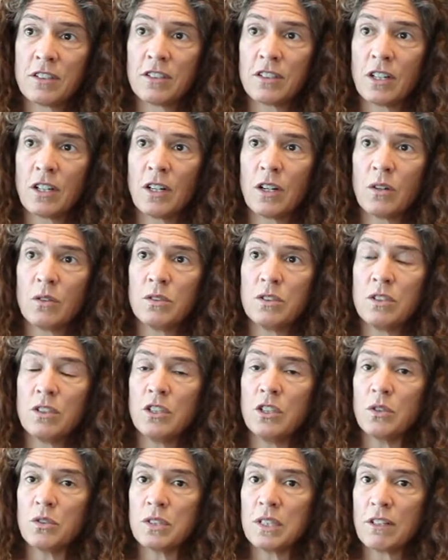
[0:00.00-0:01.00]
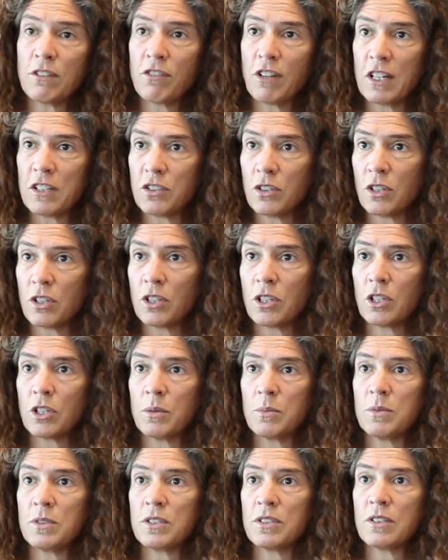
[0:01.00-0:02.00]
So using fresh
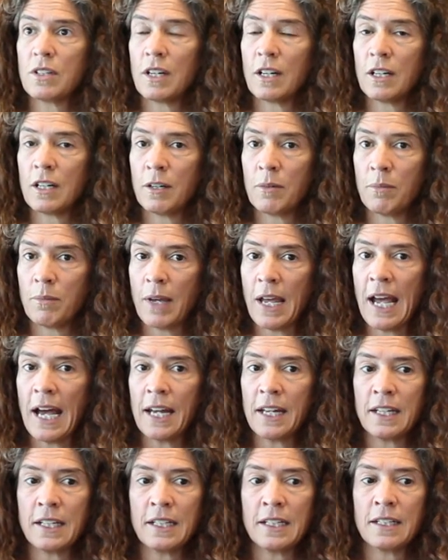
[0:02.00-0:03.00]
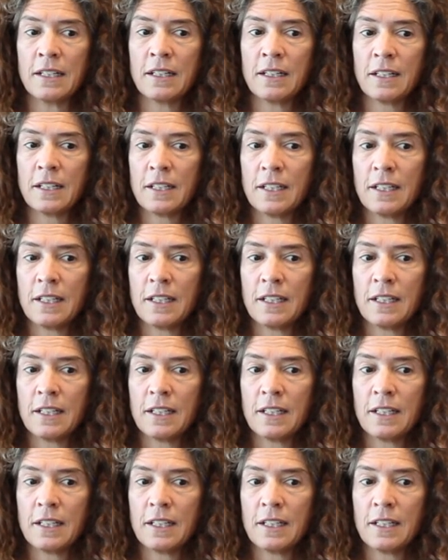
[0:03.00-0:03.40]
herbs, adding